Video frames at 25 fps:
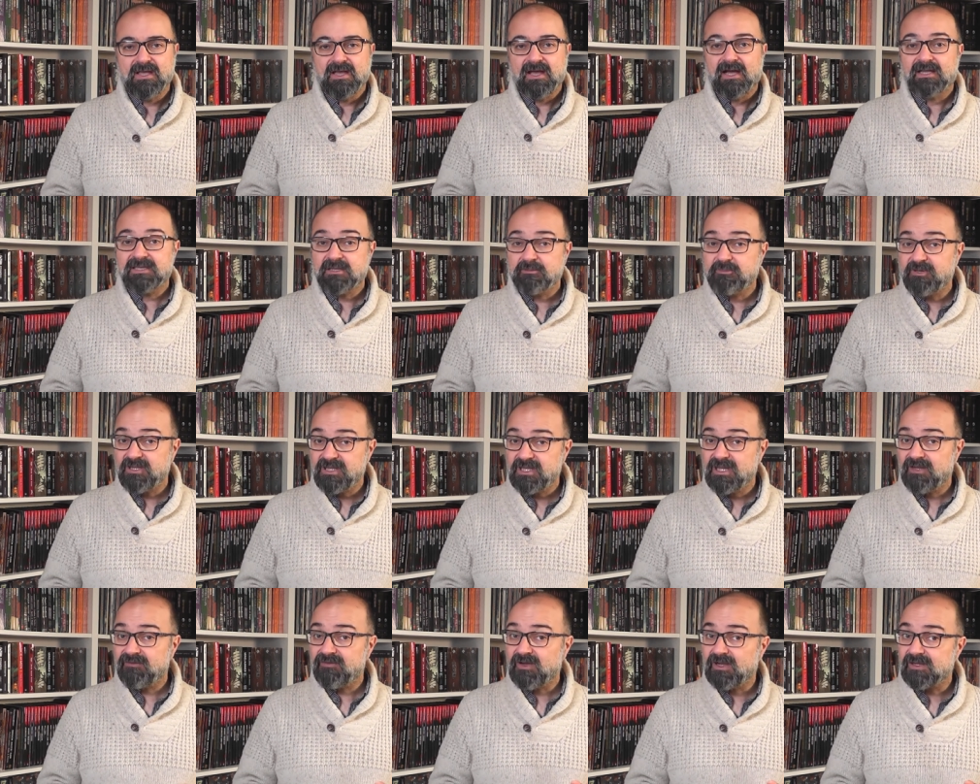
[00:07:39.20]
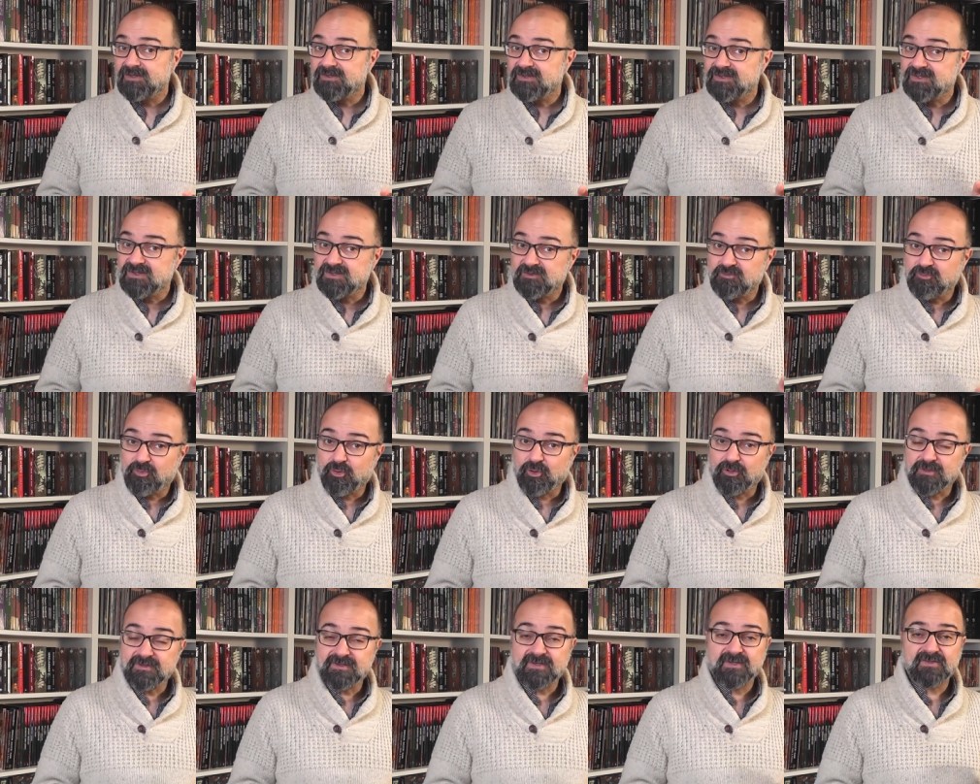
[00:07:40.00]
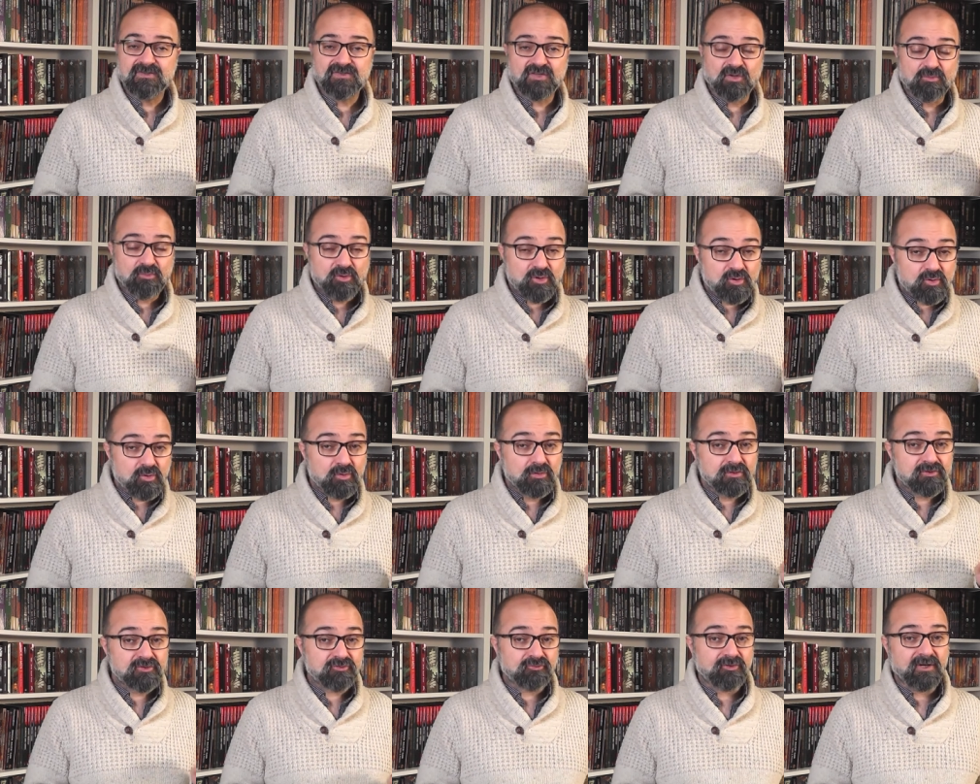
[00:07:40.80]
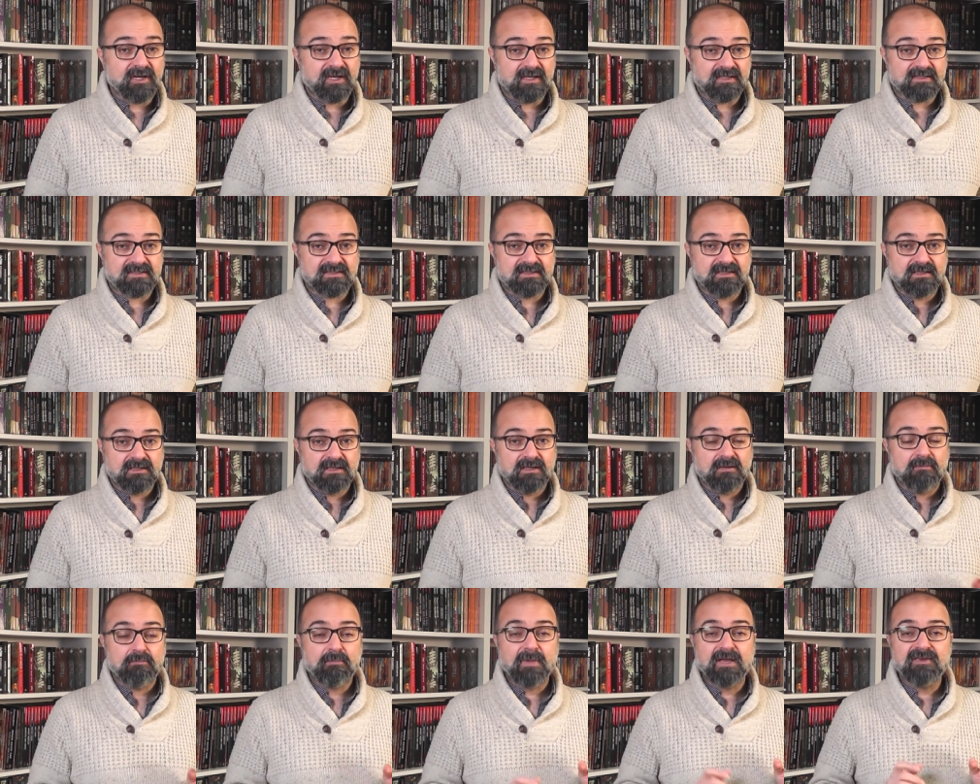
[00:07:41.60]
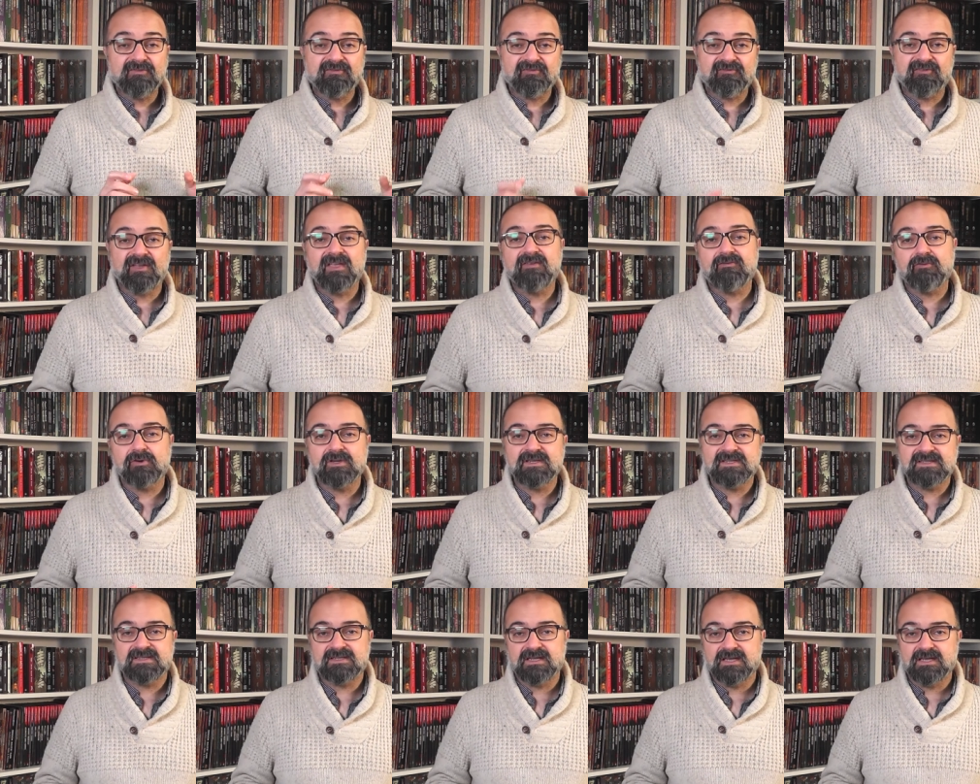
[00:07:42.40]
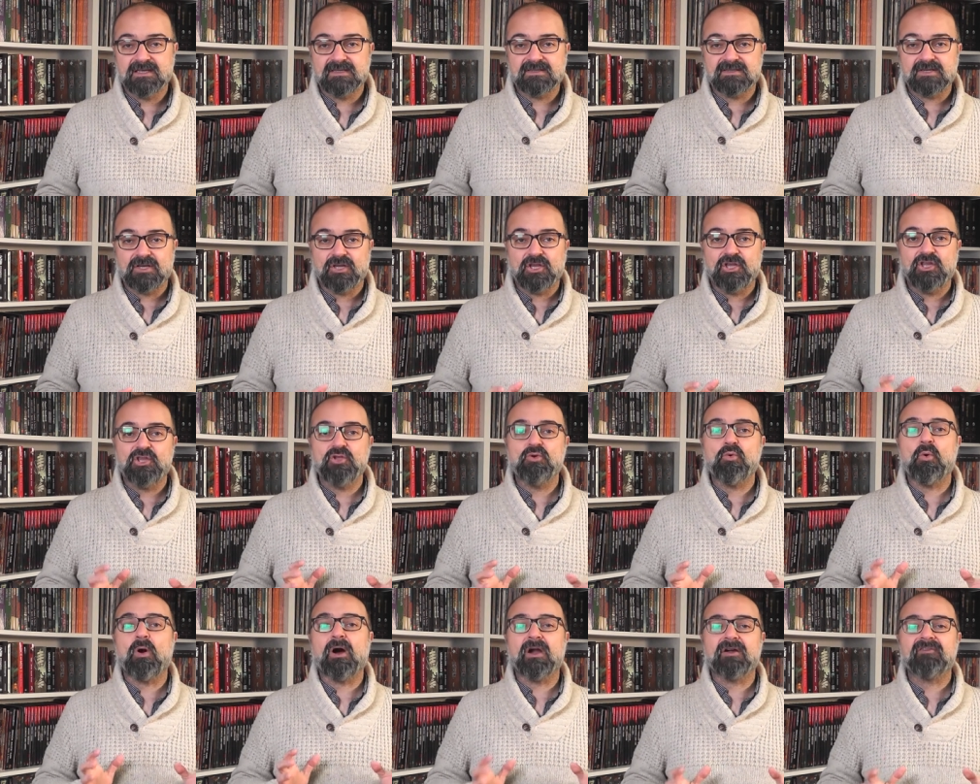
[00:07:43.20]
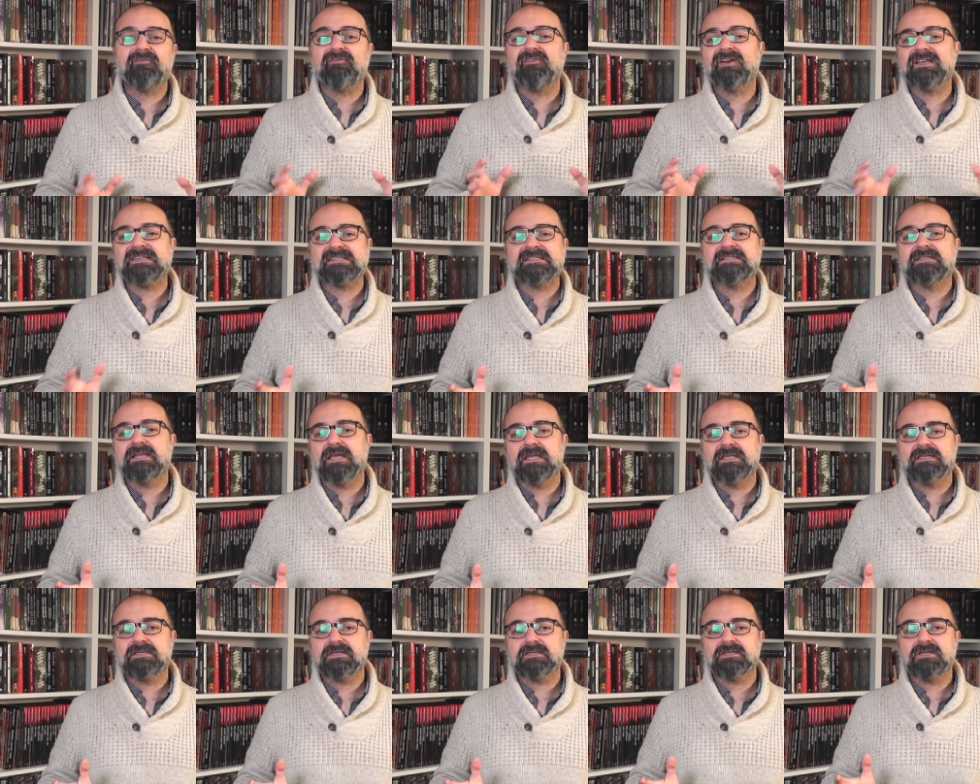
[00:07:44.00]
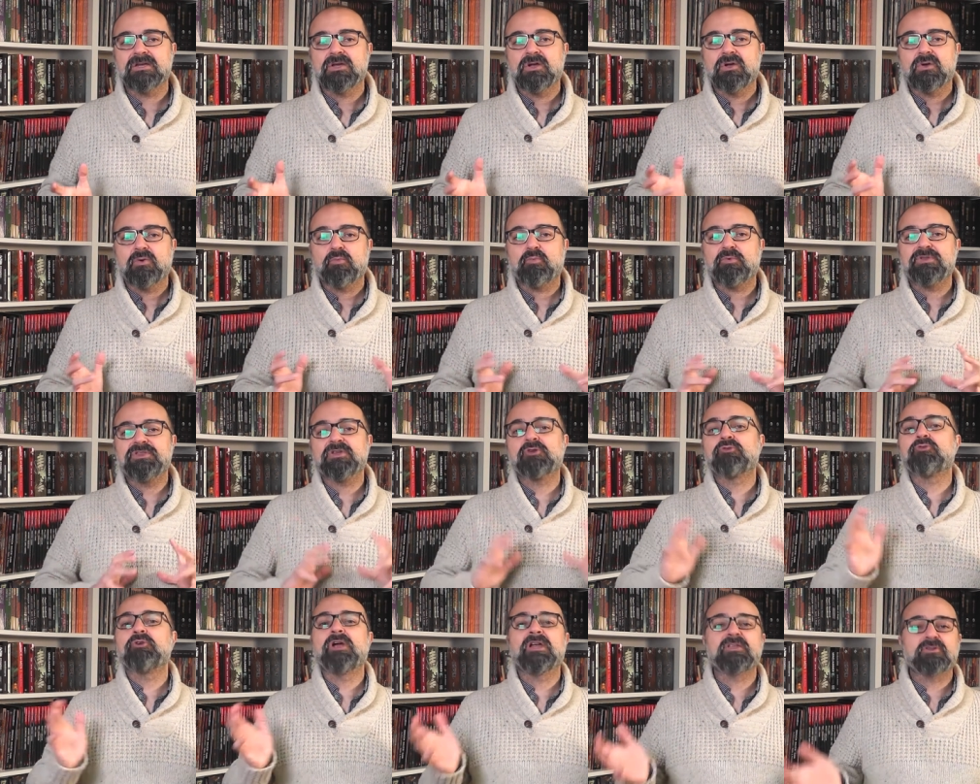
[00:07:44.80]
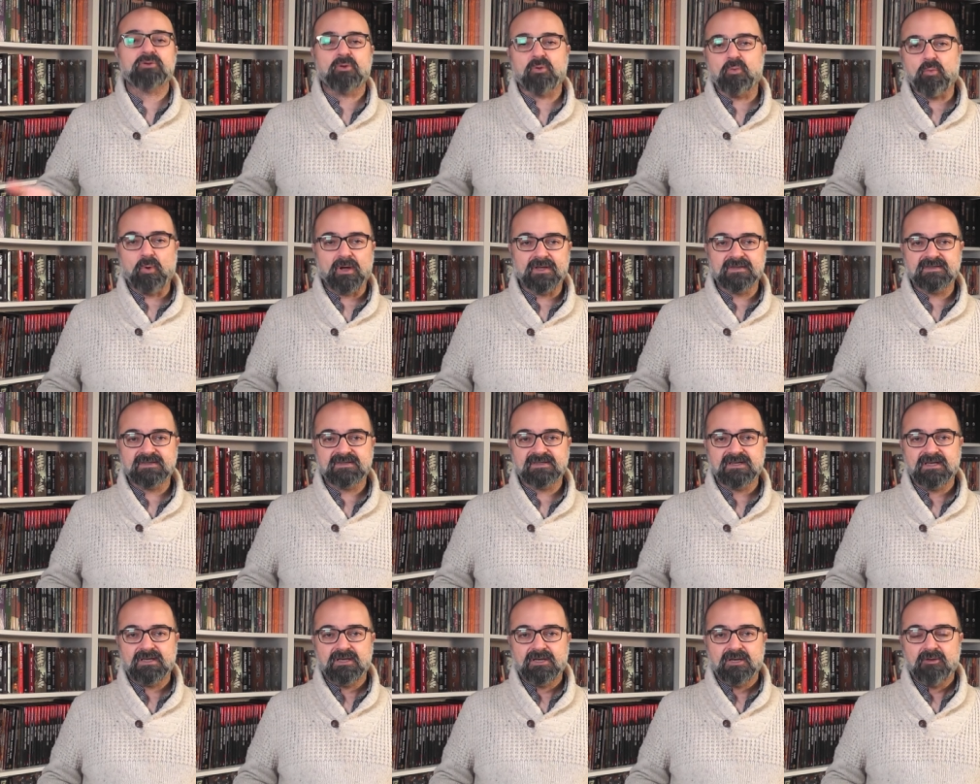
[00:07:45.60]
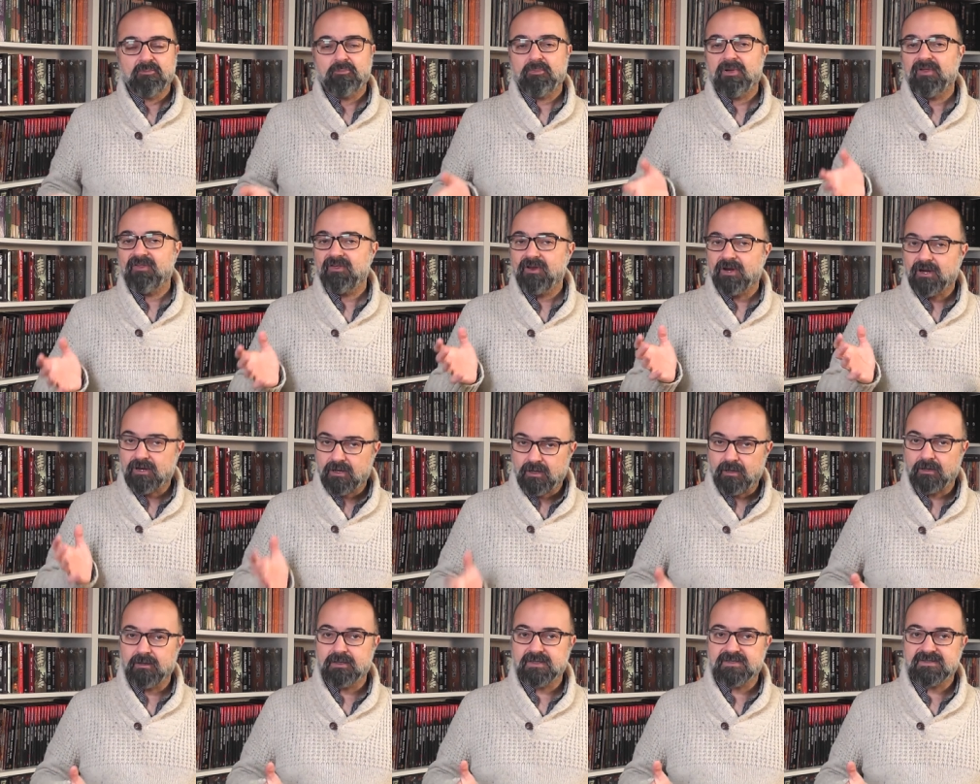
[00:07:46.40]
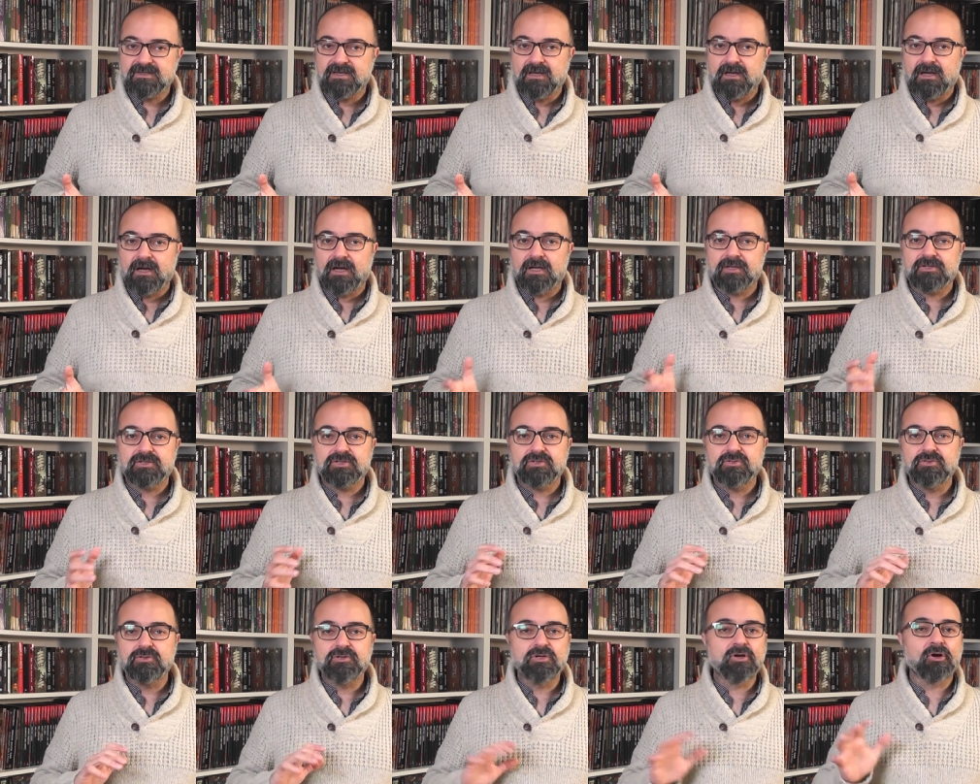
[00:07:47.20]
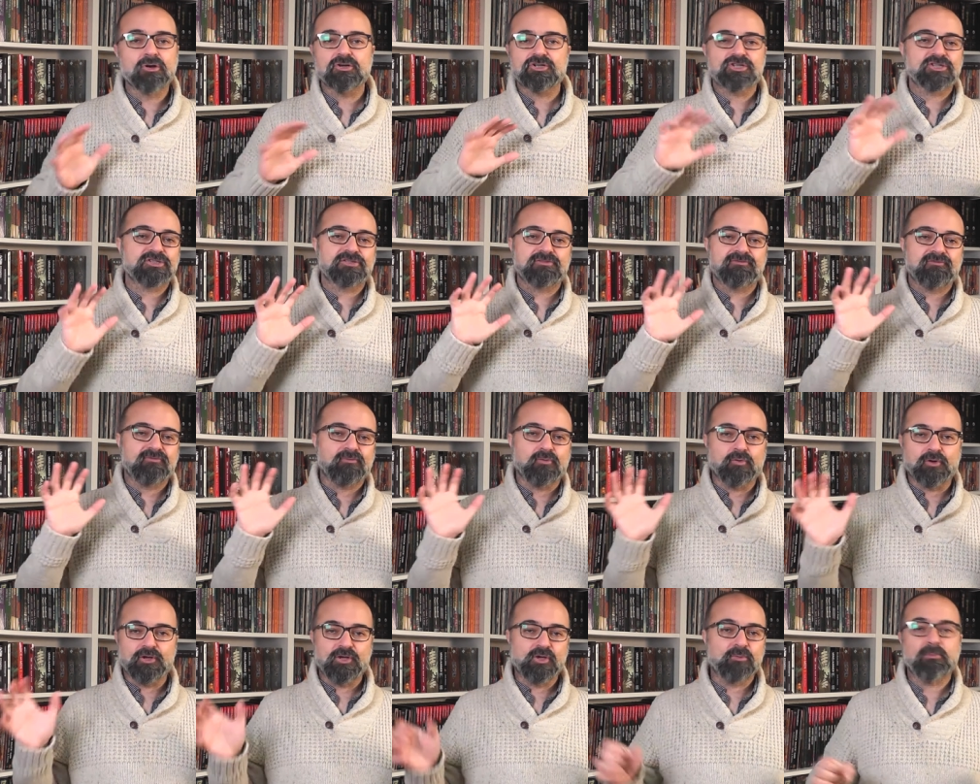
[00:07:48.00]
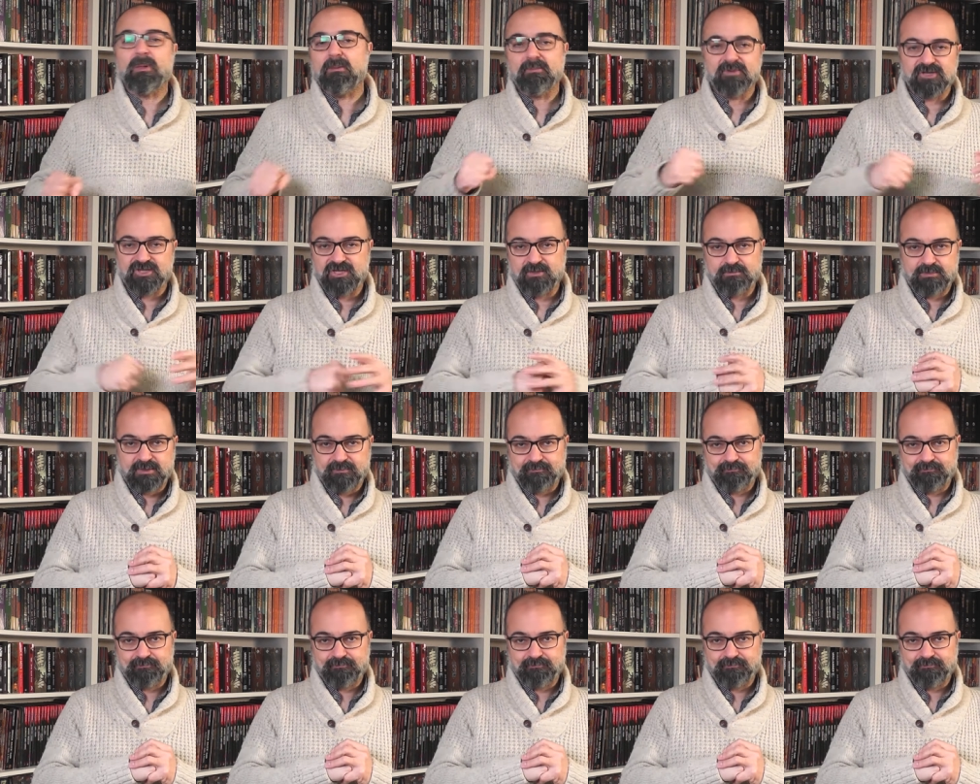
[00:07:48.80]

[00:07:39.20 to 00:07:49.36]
And the PDF also supports some cool traits. My favorite states you are fascinated with the Great Old Ones, but their cults are too gauche for your membership.